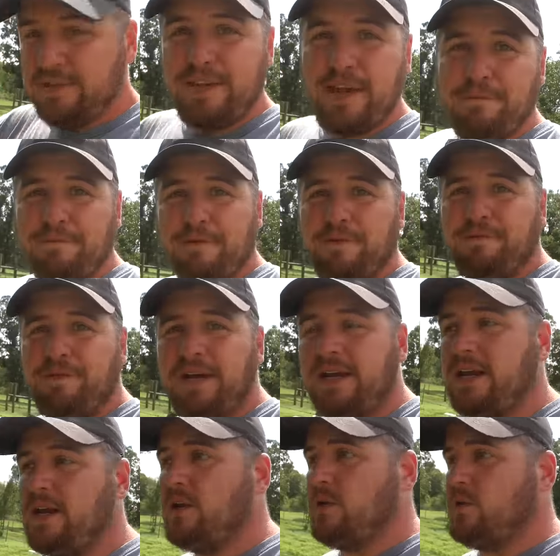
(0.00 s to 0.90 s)
different
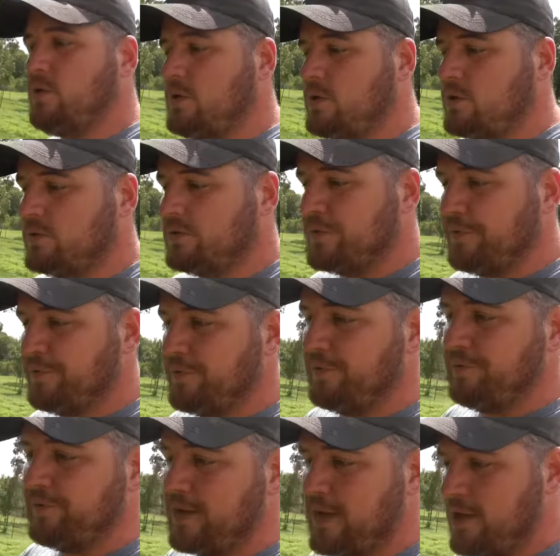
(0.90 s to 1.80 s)
video,
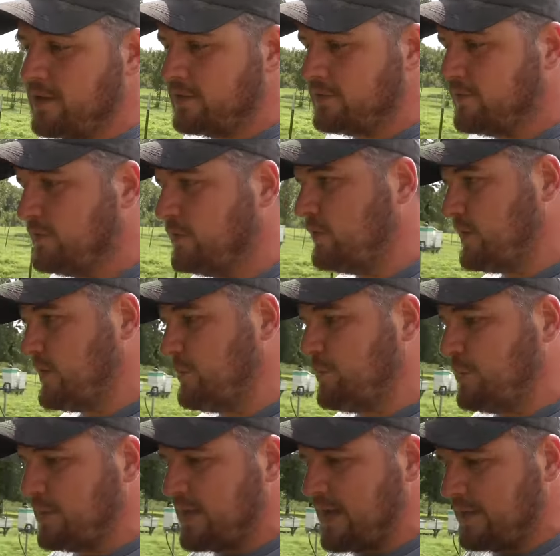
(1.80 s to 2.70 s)
different vlog to
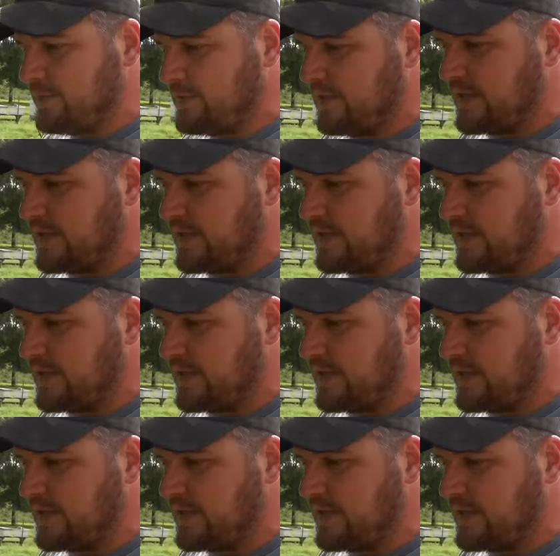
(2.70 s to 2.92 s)
put out